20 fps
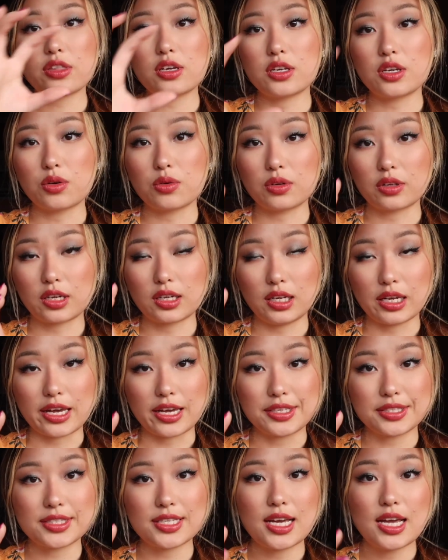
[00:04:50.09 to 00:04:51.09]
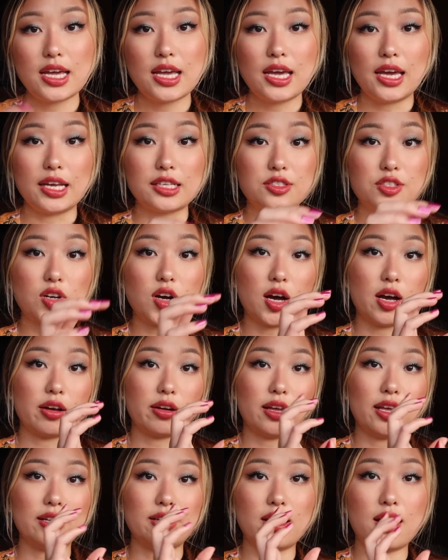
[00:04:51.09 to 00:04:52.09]
the nucleus, it's
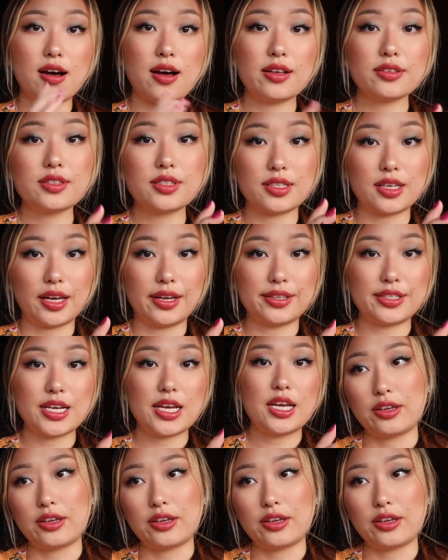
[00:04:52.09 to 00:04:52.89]
called an onset.